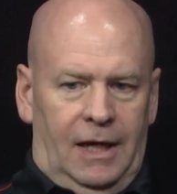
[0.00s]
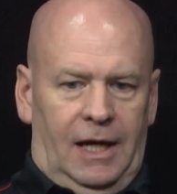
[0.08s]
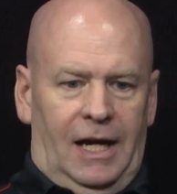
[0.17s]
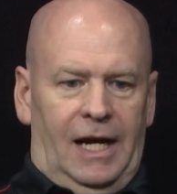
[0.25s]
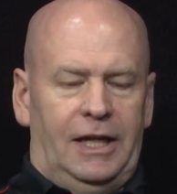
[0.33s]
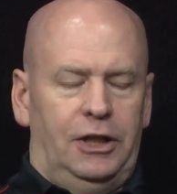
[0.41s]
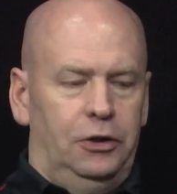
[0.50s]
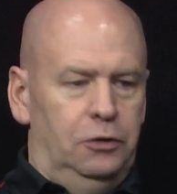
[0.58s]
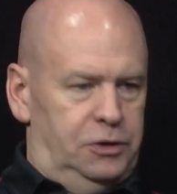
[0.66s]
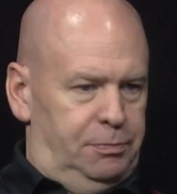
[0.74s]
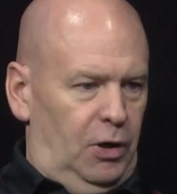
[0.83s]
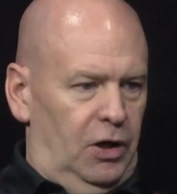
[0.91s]
A
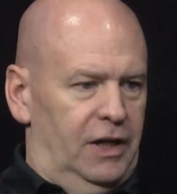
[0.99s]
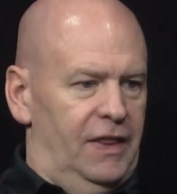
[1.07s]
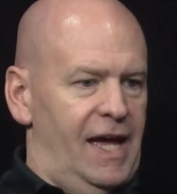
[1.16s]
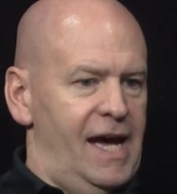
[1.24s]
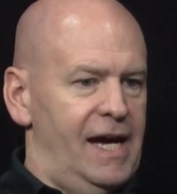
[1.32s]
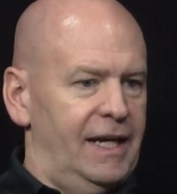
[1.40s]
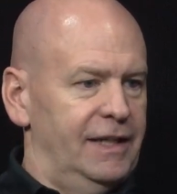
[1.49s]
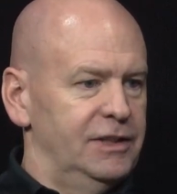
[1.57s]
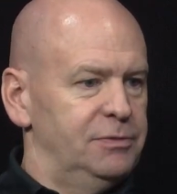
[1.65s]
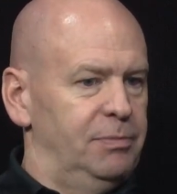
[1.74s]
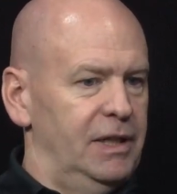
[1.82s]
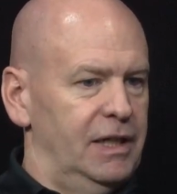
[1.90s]
huge part of that has
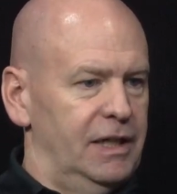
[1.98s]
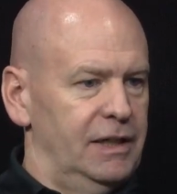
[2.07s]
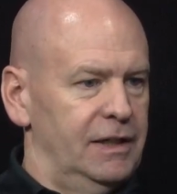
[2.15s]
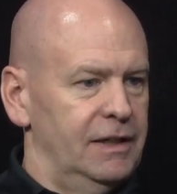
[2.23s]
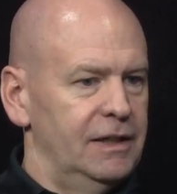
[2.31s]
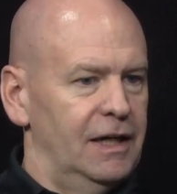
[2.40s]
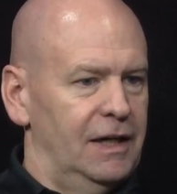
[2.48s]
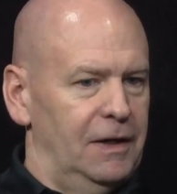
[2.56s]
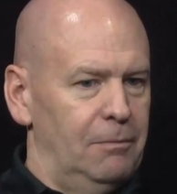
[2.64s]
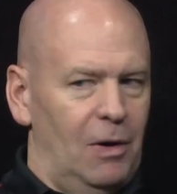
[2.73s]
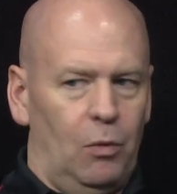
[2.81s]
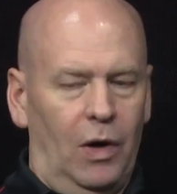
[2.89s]
been
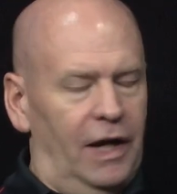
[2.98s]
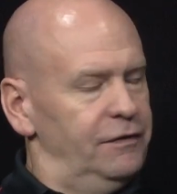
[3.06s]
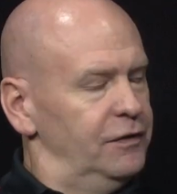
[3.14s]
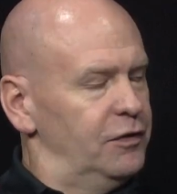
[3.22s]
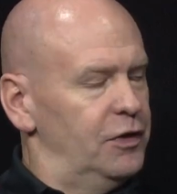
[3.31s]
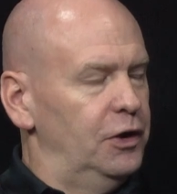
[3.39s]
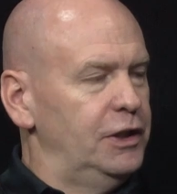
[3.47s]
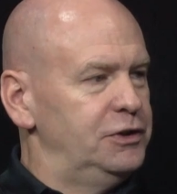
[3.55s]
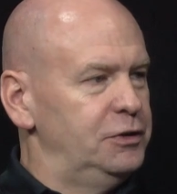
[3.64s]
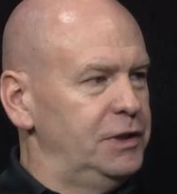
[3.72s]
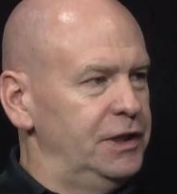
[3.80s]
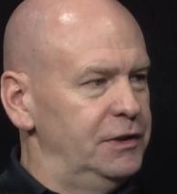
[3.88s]
my wife of
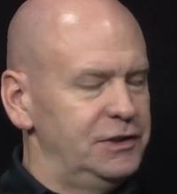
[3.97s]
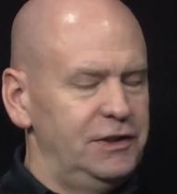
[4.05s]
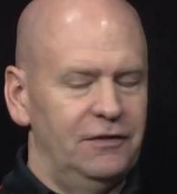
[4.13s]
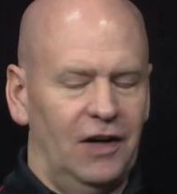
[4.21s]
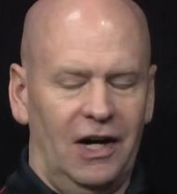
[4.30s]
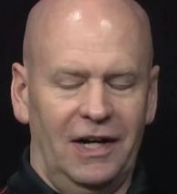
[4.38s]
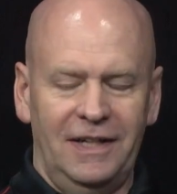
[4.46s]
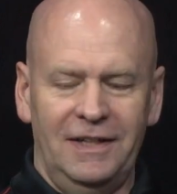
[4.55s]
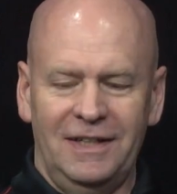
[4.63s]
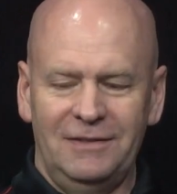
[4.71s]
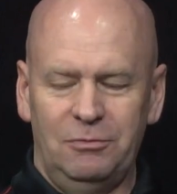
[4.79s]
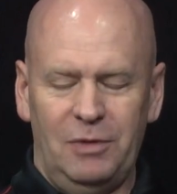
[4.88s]
32 years, Yvonne,
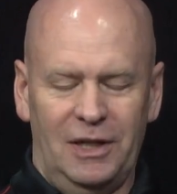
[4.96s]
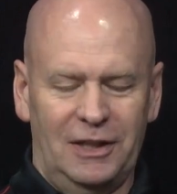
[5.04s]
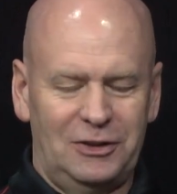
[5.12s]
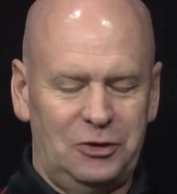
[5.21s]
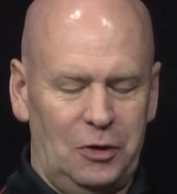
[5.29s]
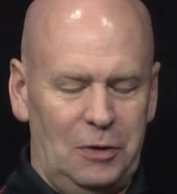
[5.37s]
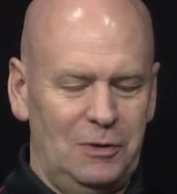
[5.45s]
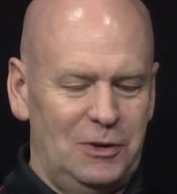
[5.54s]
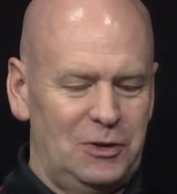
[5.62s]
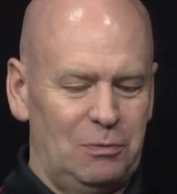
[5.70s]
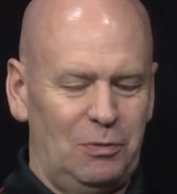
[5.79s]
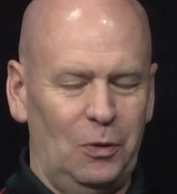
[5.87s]
been extremely
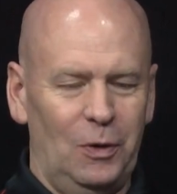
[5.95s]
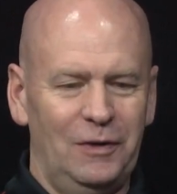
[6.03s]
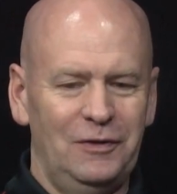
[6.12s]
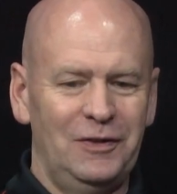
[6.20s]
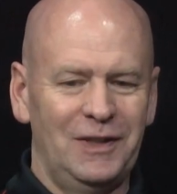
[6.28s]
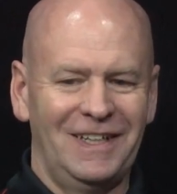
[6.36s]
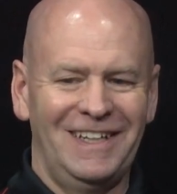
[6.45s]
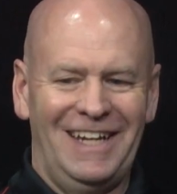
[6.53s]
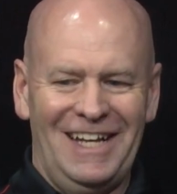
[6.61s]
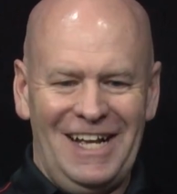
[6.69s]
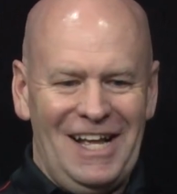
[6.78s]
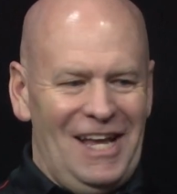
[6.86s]
supportive
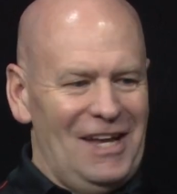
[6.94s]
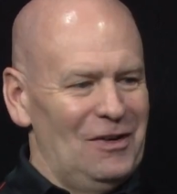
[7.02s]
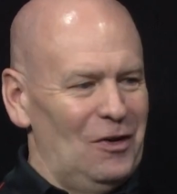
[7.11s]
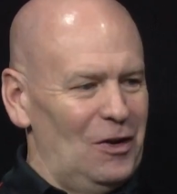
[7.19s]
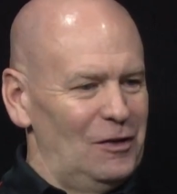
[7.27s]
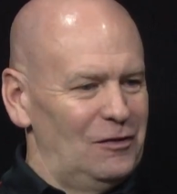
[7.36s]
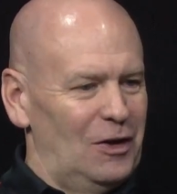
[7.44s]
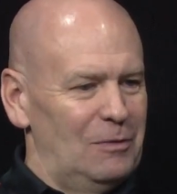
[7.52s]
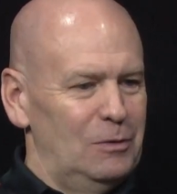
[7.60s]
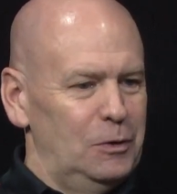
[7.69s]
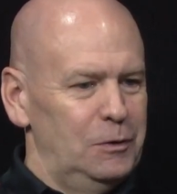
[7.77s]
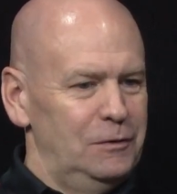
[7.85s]
in all of our
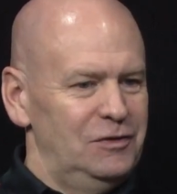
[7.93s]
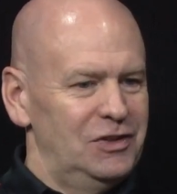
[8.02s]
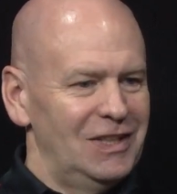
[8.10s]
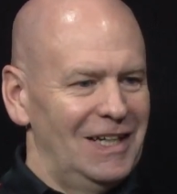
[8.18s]
moves.